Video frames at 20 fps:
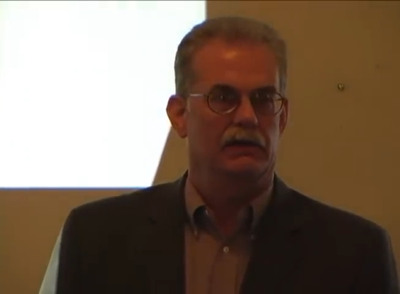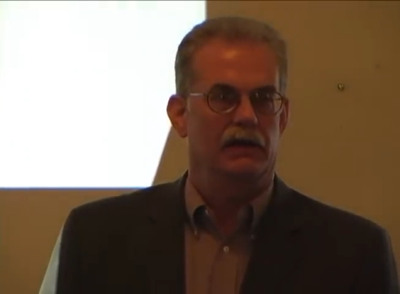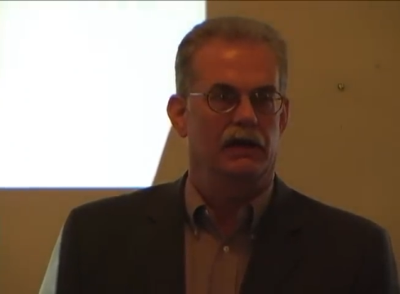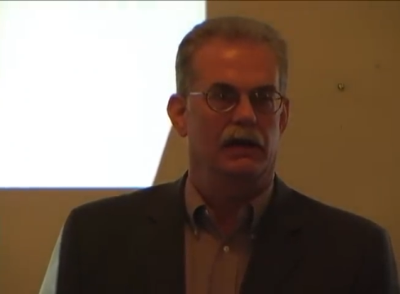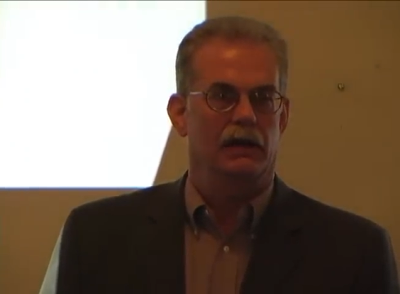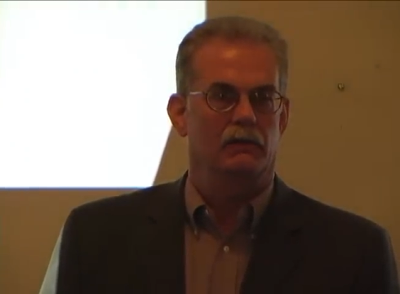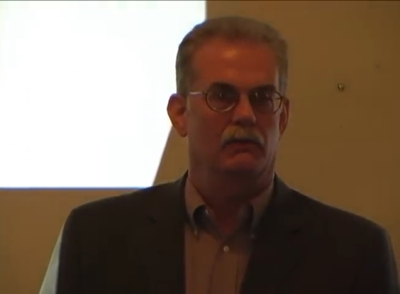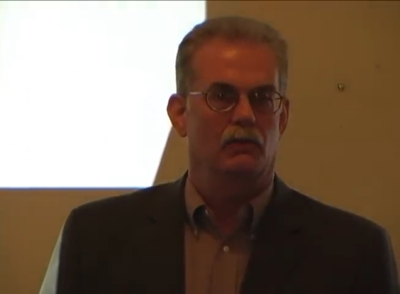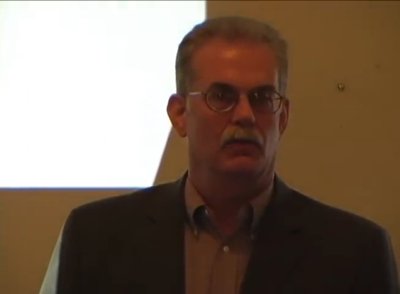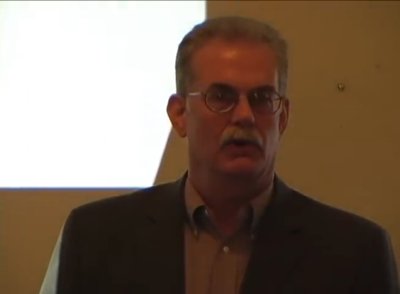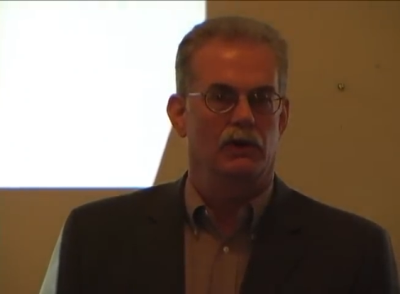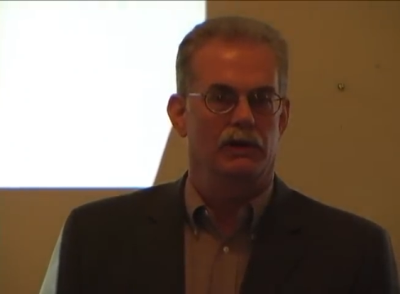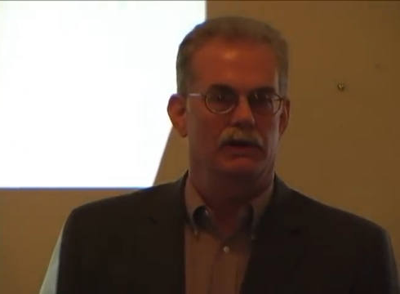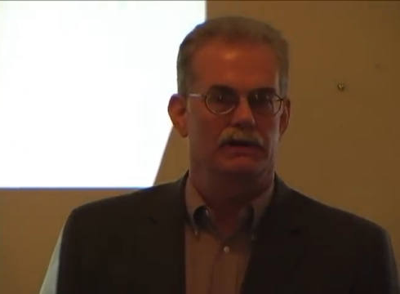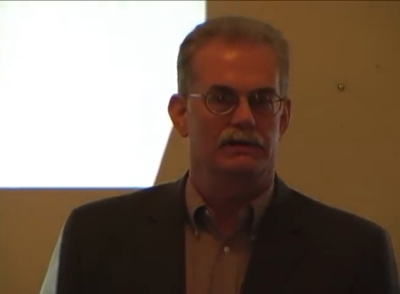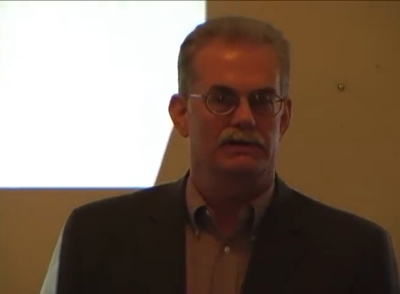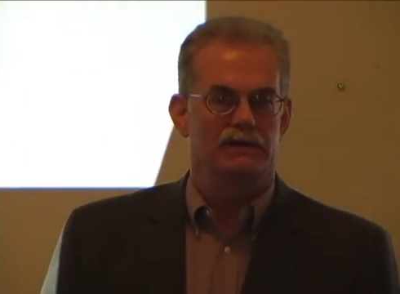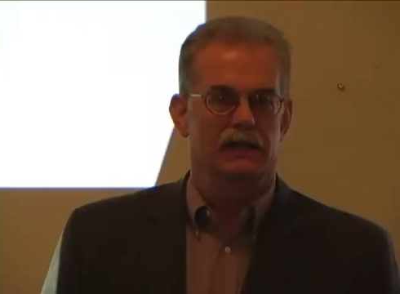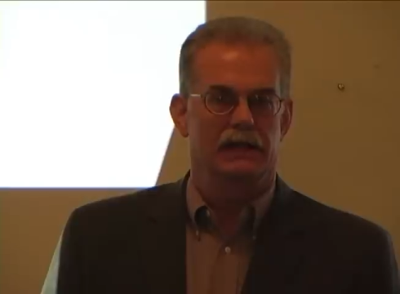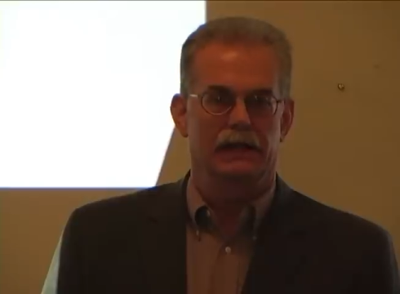it
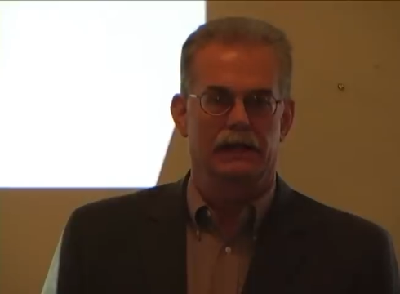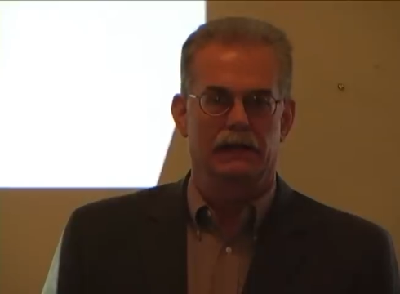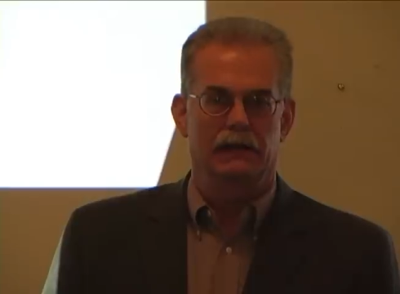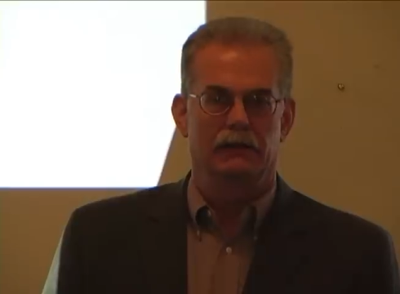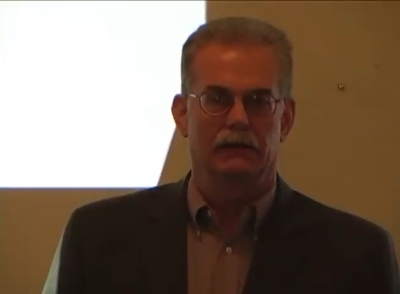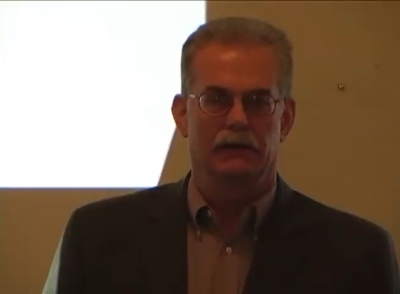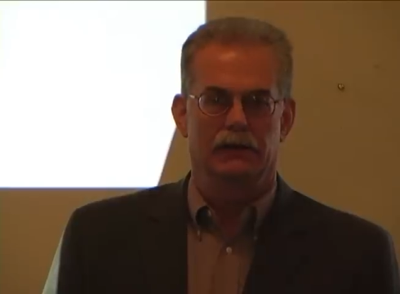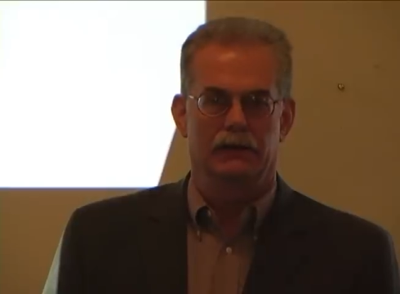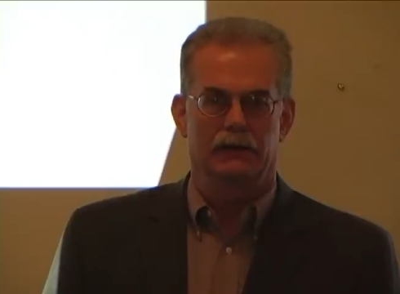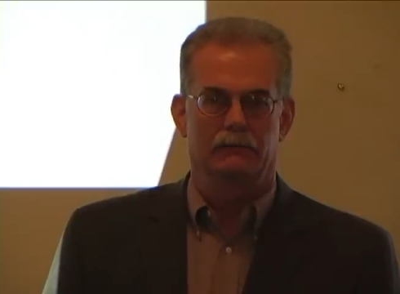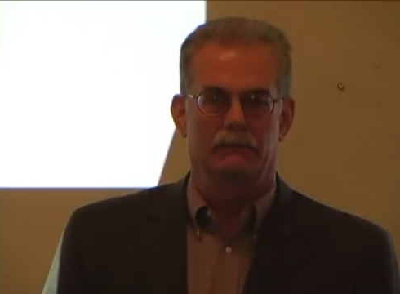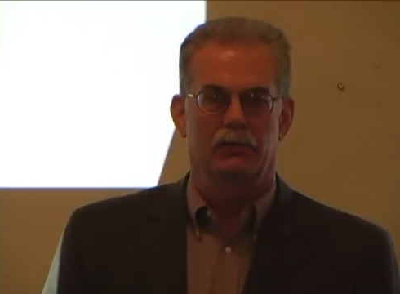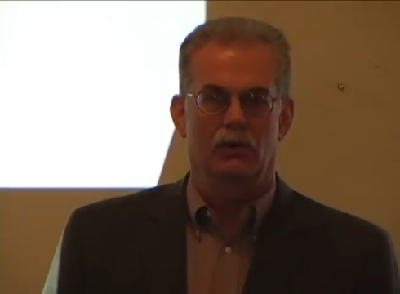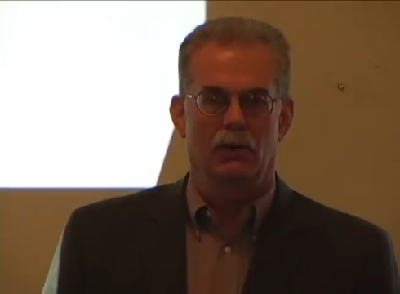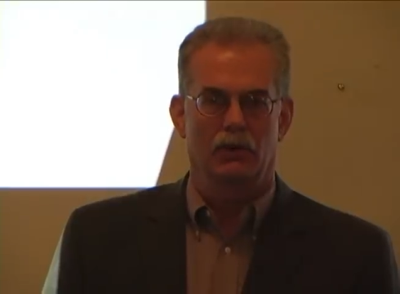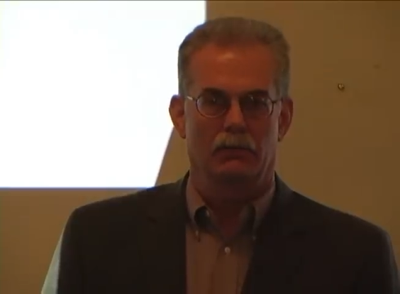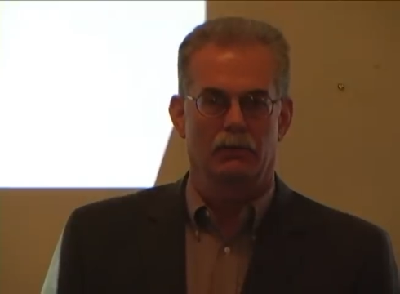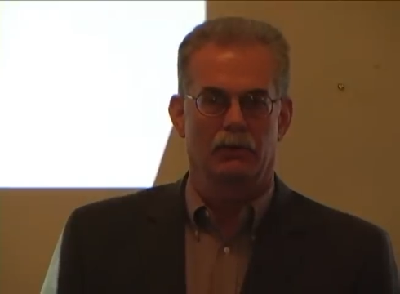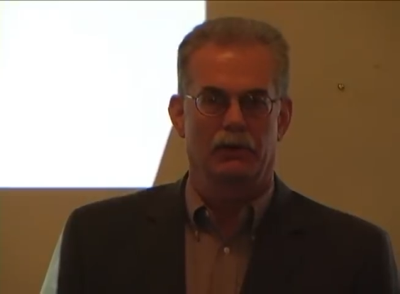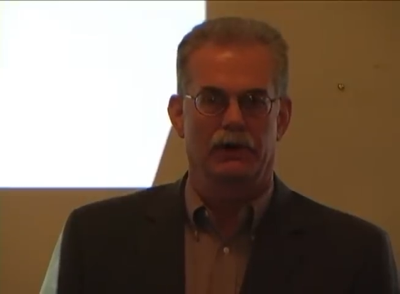was legal and
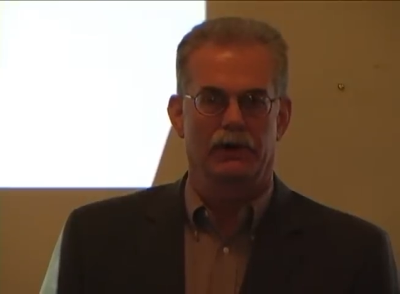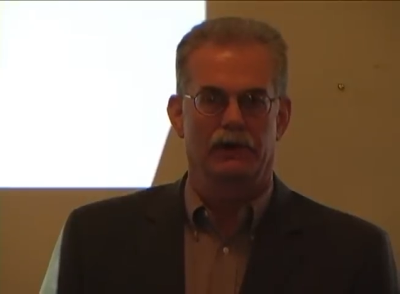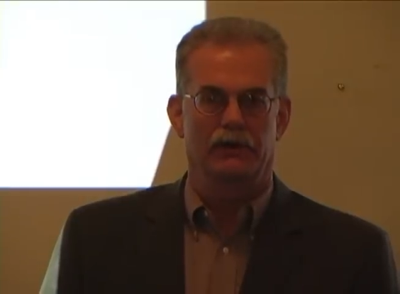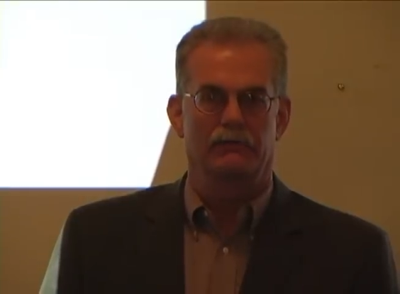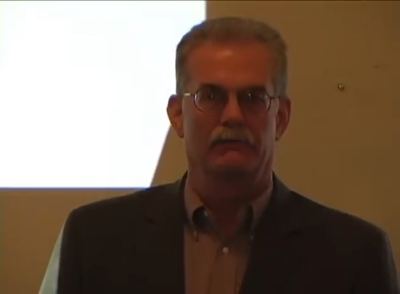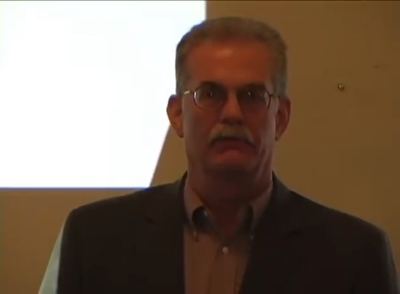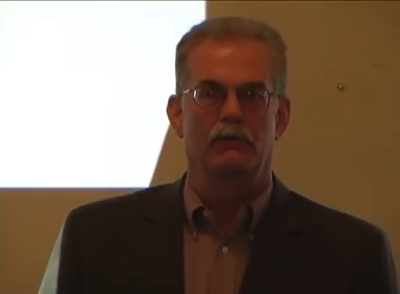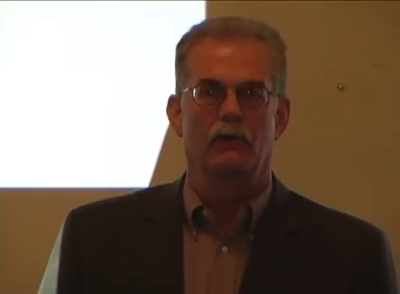appropriate